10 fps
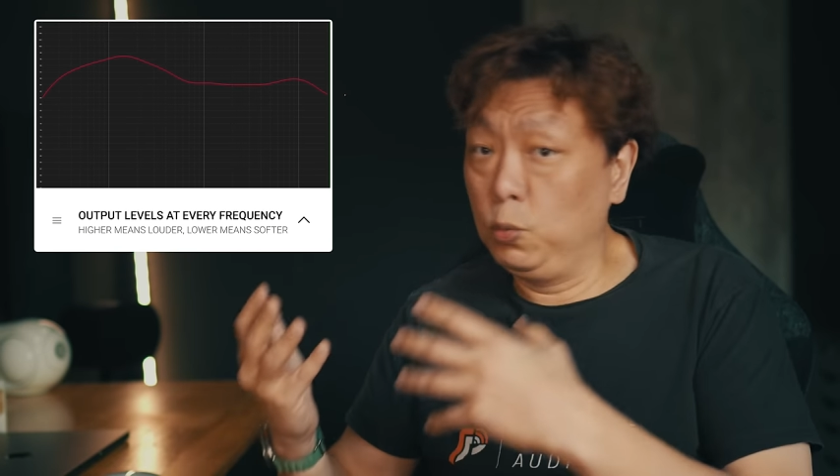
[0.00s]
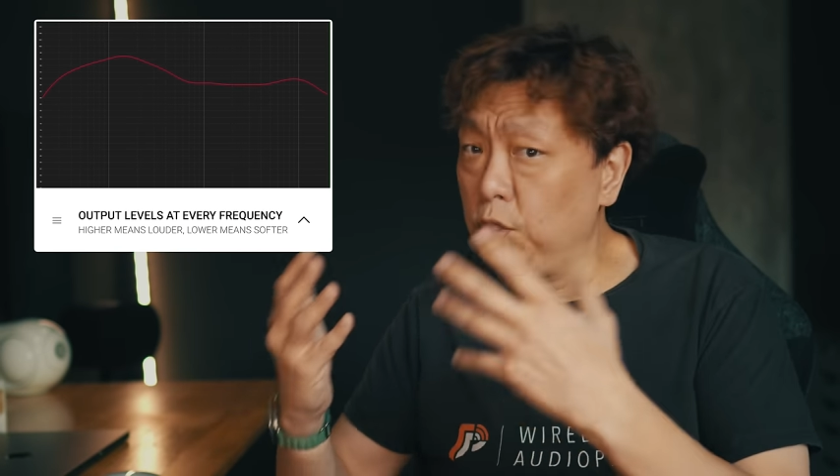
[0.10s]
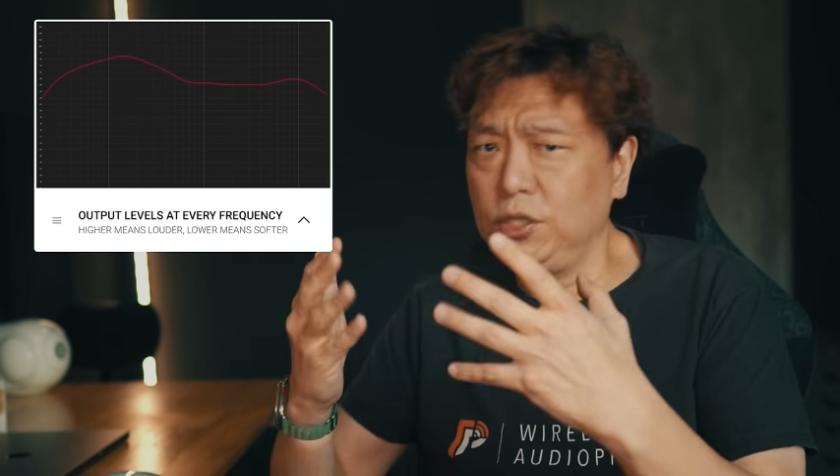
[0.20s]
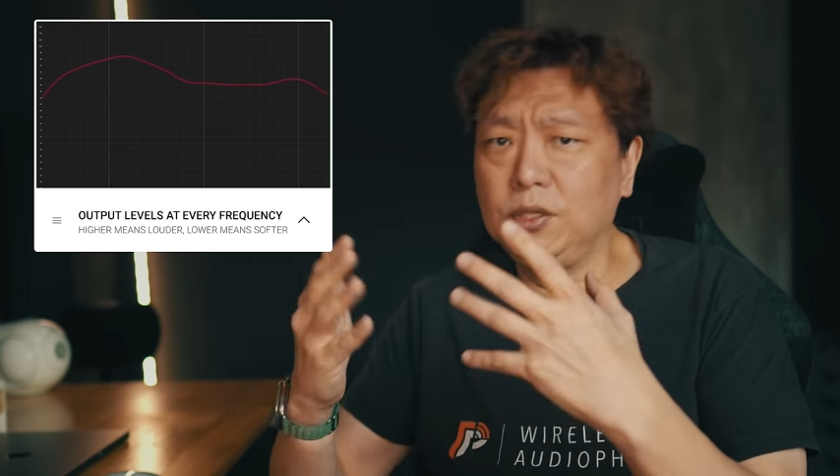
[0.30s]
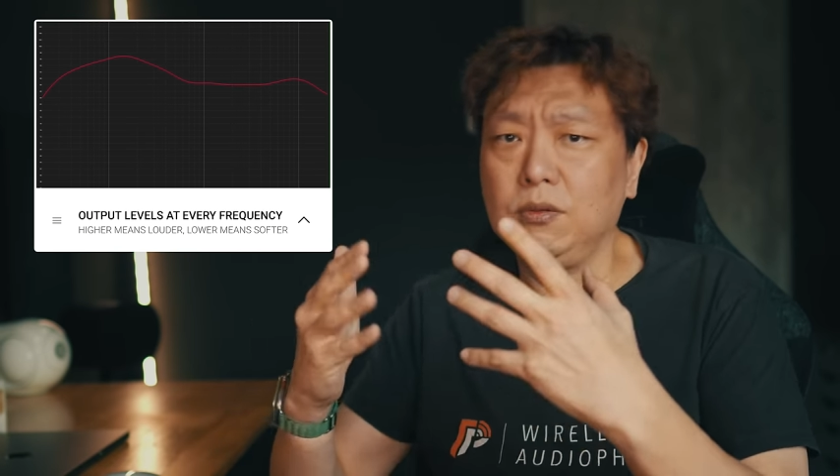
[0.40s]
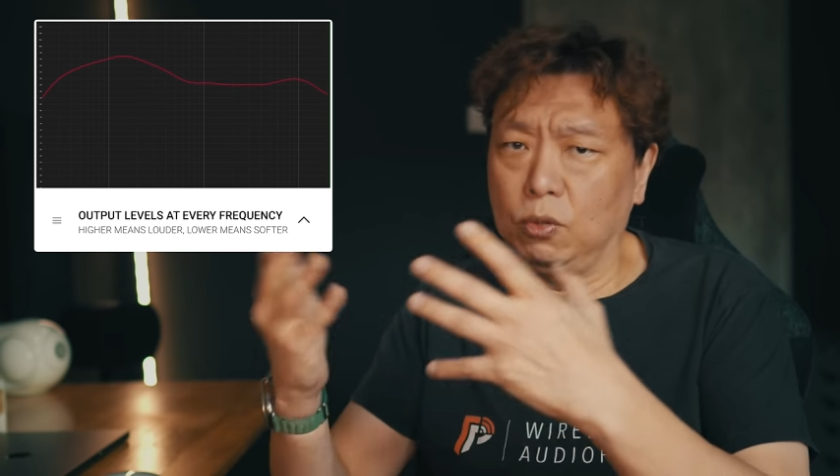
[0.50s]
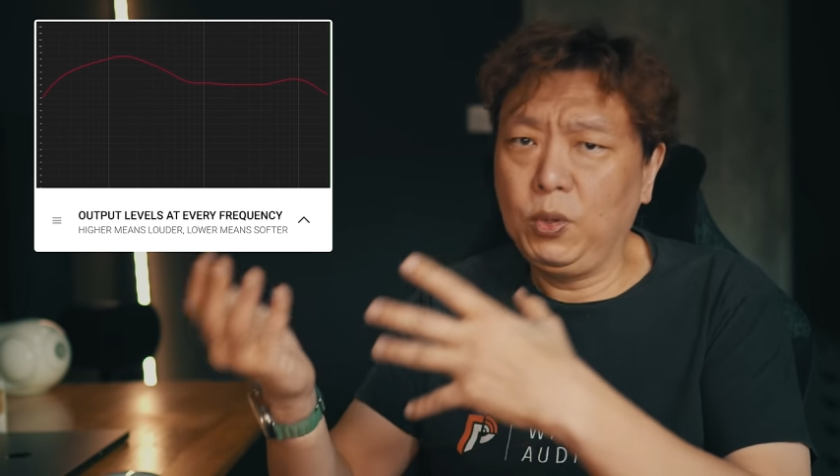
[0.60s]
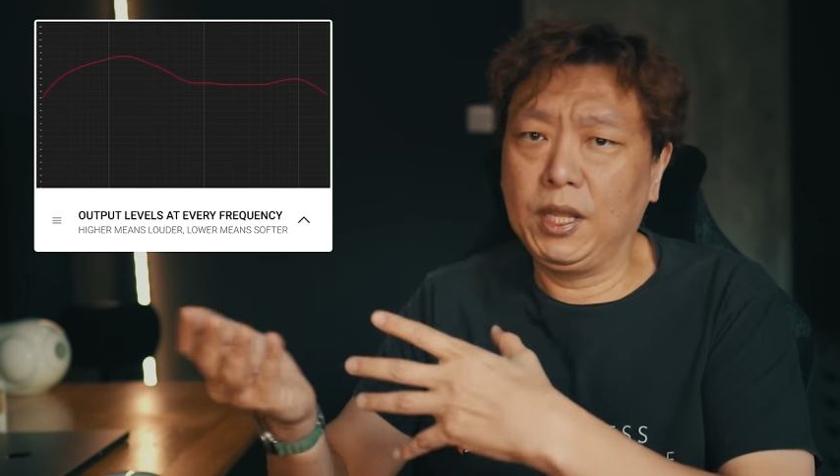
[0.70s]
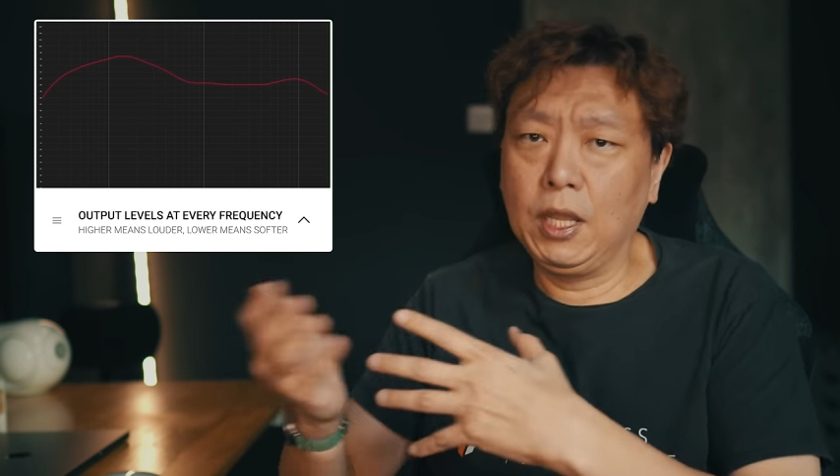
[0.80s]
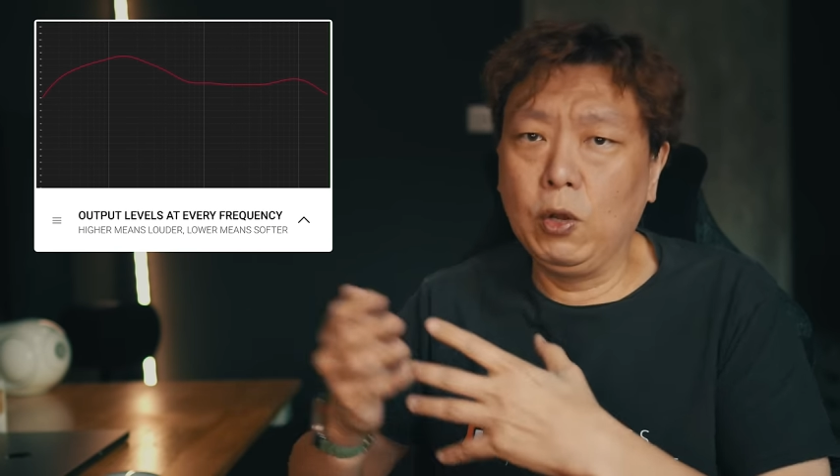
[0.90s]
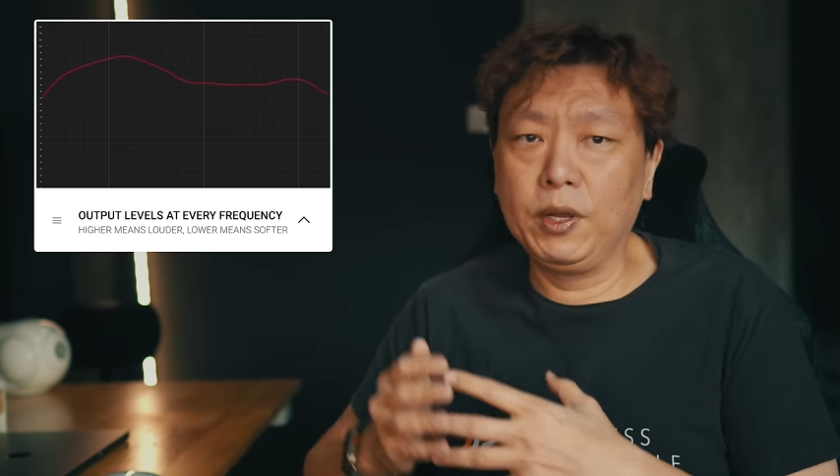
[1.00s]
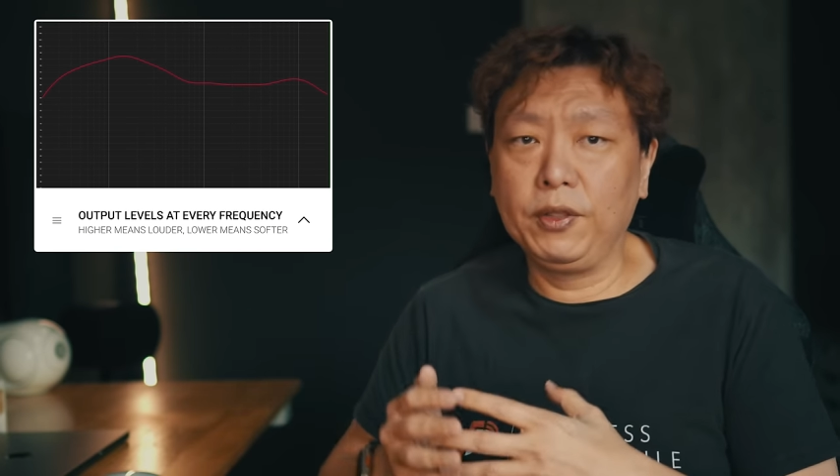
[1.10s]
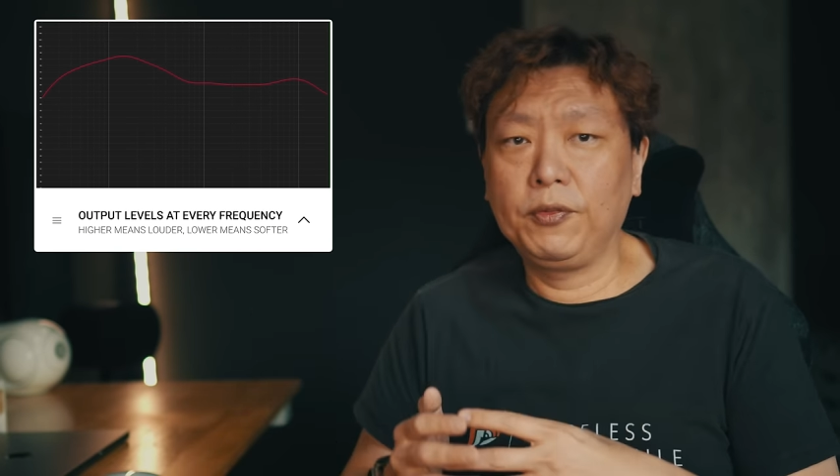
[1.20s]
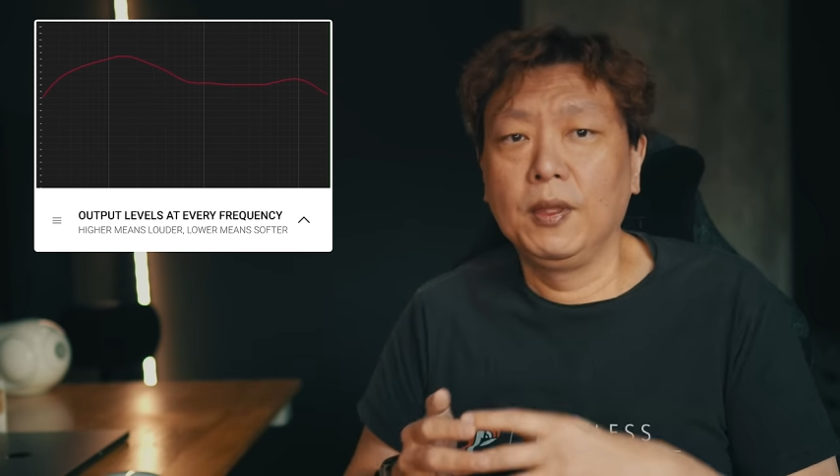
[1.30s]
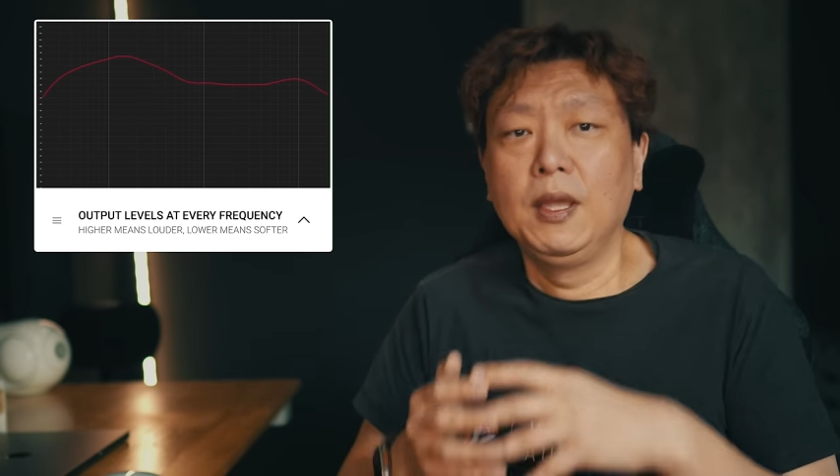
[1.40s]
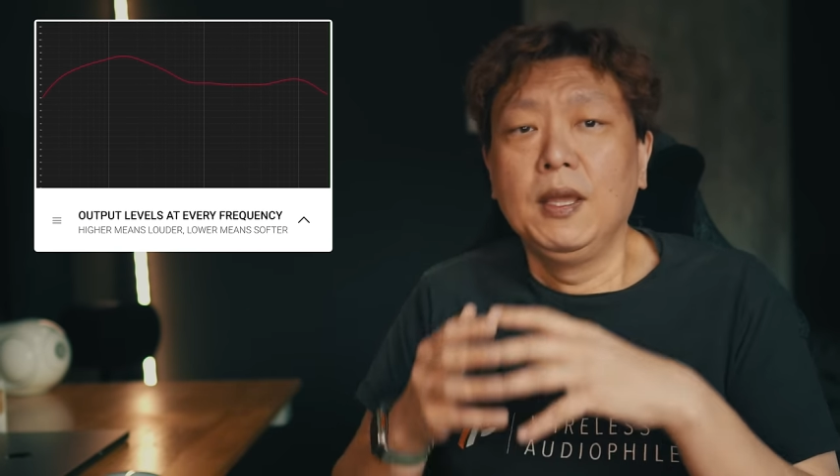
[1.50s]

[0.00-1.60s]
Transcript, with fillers: which is 20 kHz.